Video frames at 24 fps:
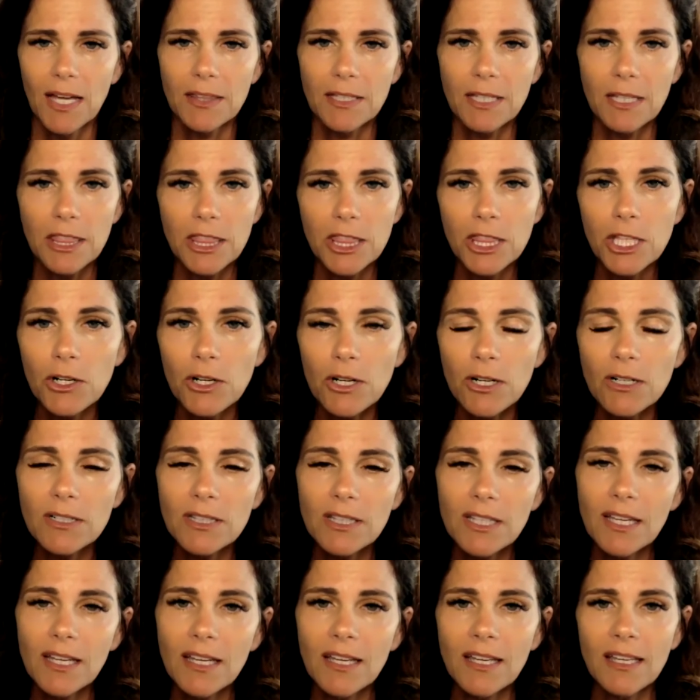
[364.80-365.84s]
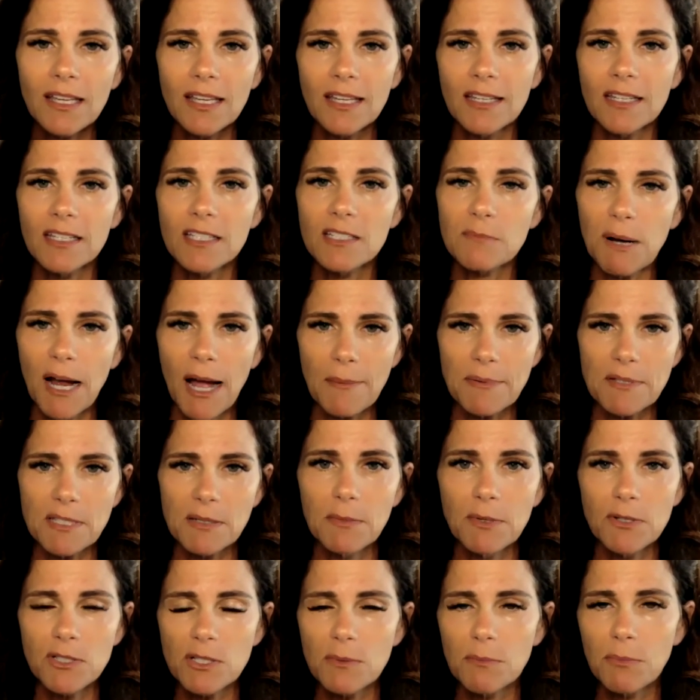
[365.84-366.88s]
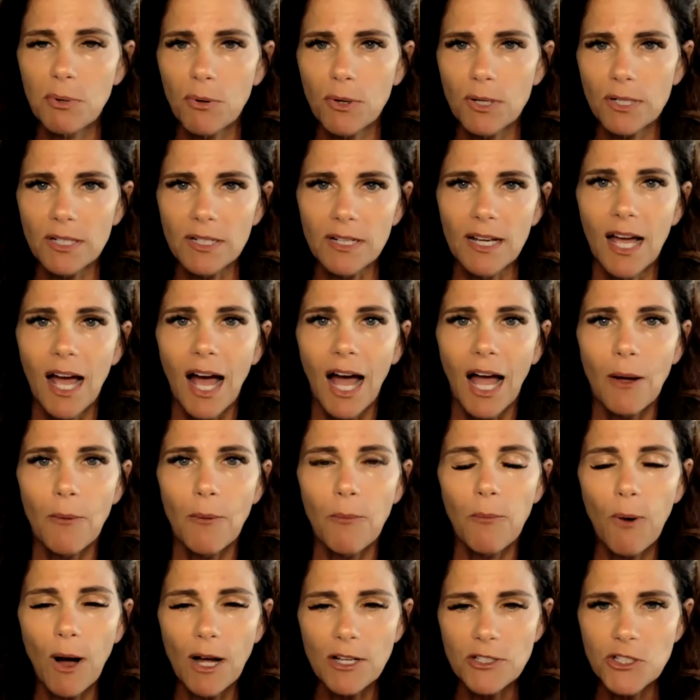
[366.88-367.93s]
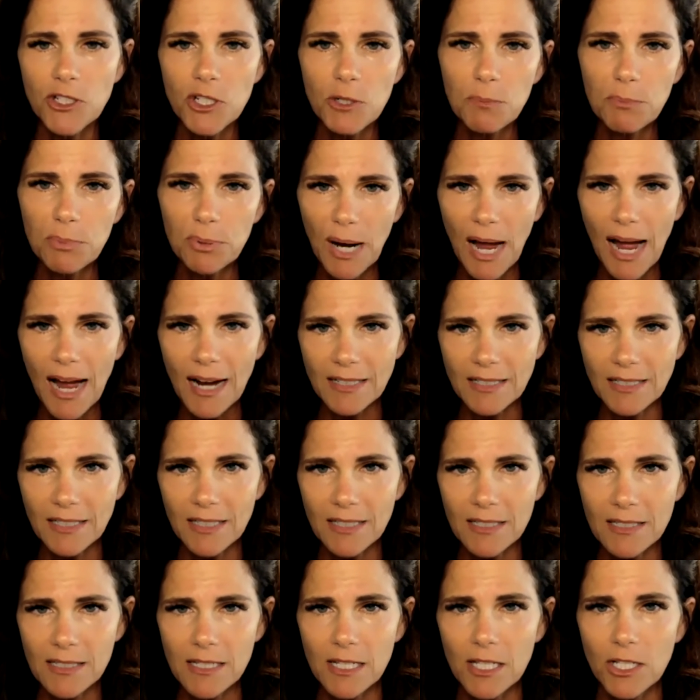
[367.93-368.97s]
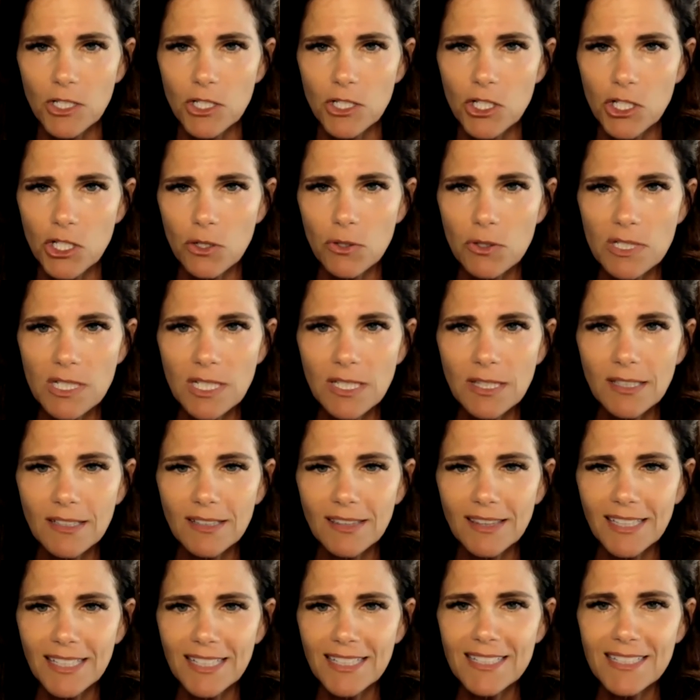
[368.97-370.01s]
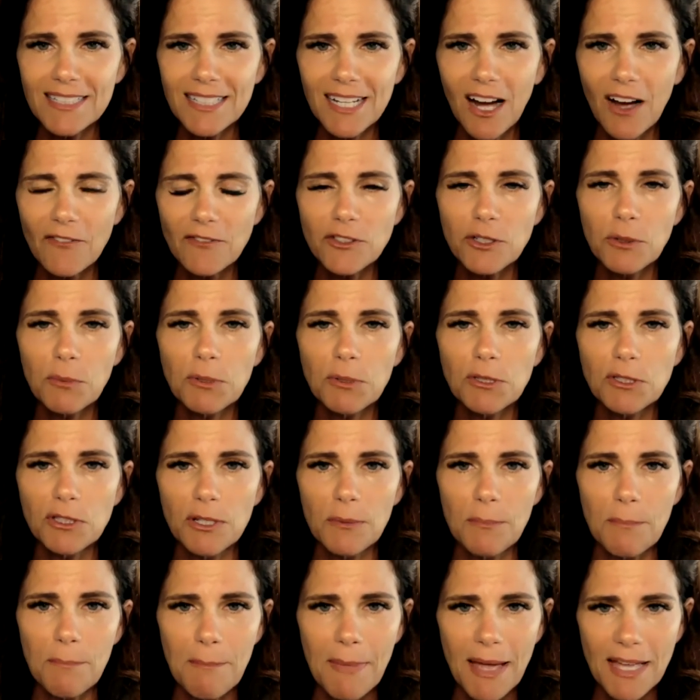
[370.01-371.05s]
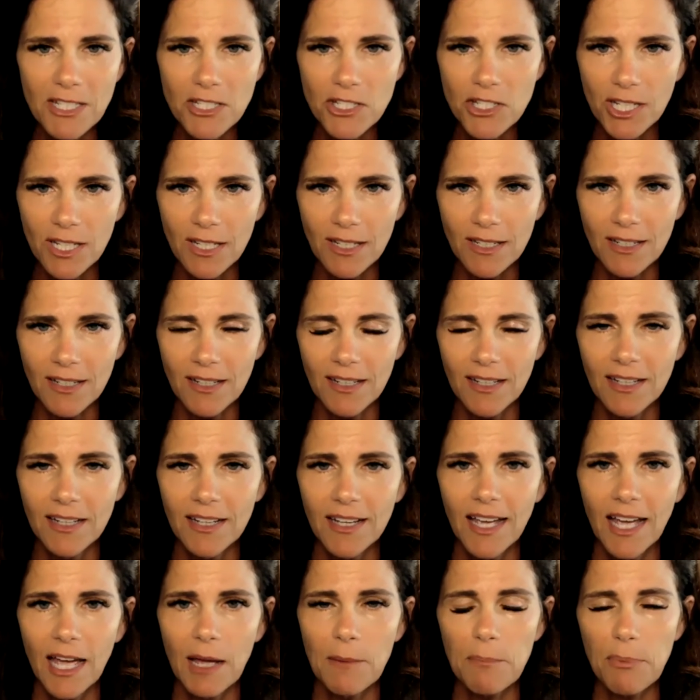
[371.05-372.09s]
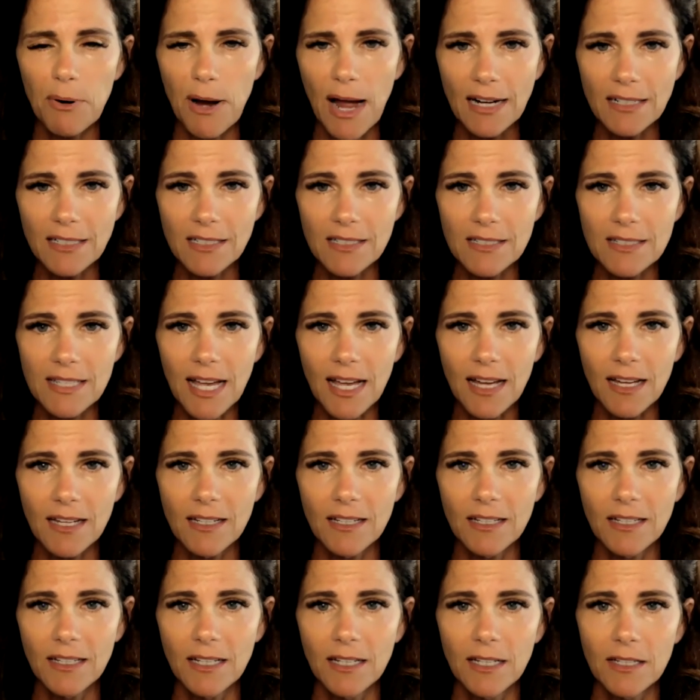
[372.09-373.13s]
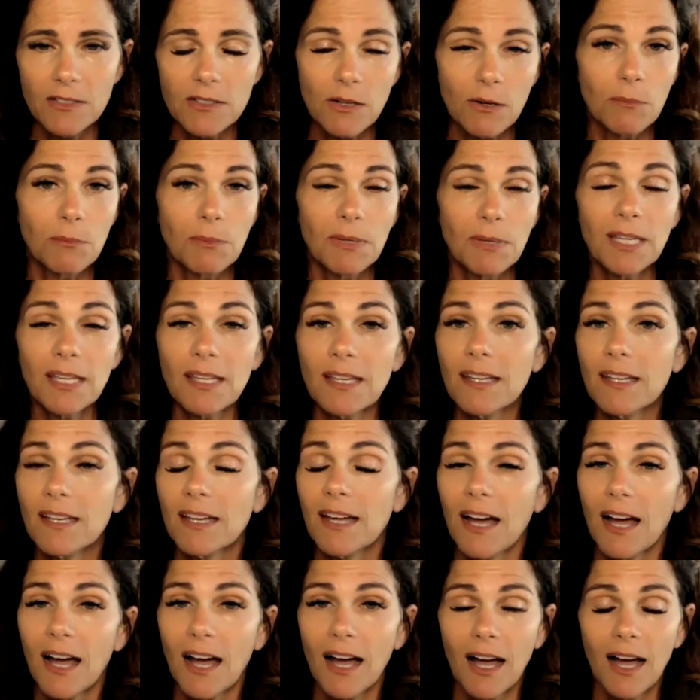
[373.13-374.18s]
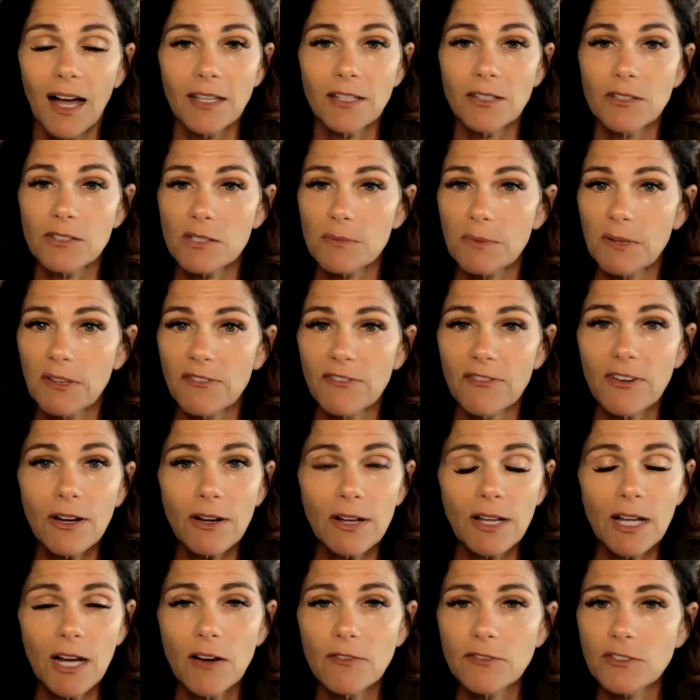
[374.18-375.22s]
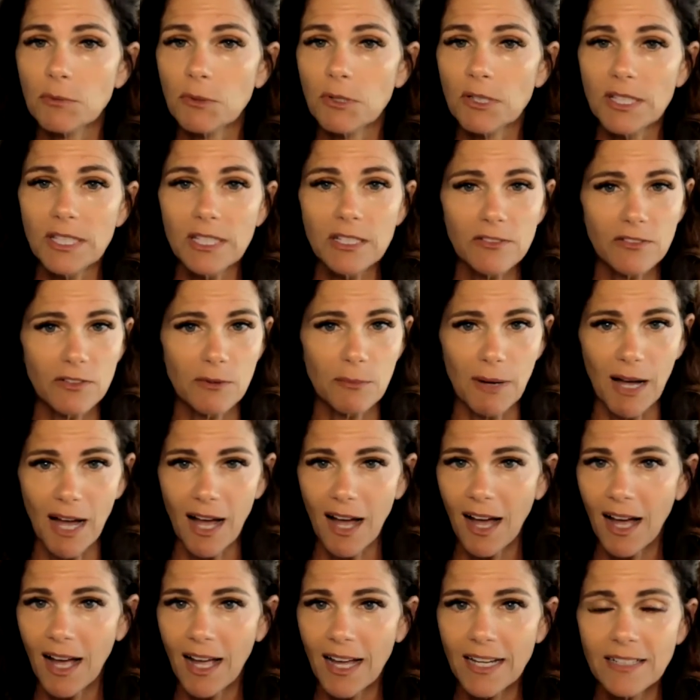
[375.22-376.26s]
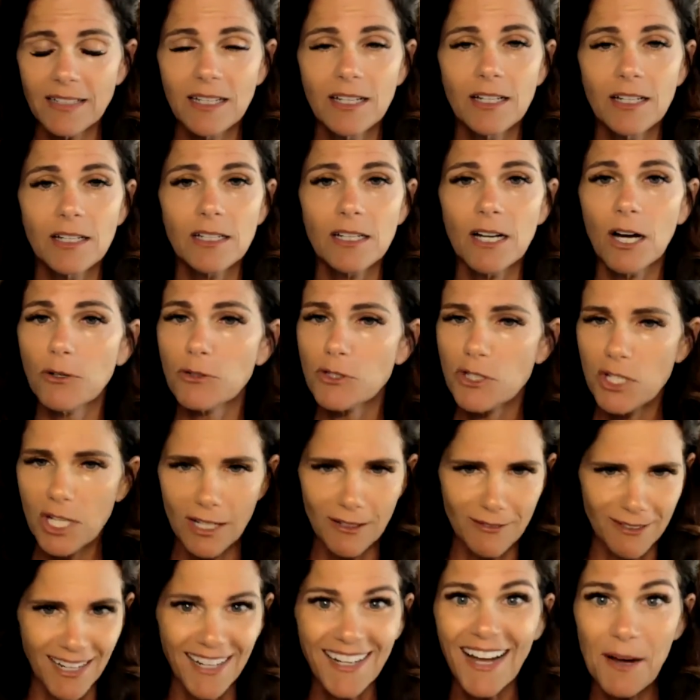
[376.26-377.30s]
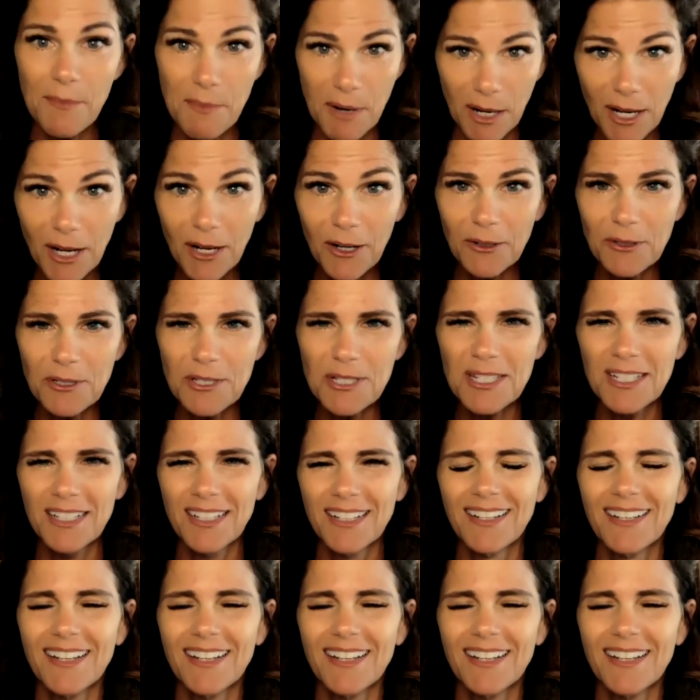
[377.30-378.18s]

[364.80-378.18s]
The third thing is perhaps the most important. I want you to practice choosing the least comfortable dimension and practice that. So me, I used to be very comfortable leader from behind, coaching, right? I'm a coach.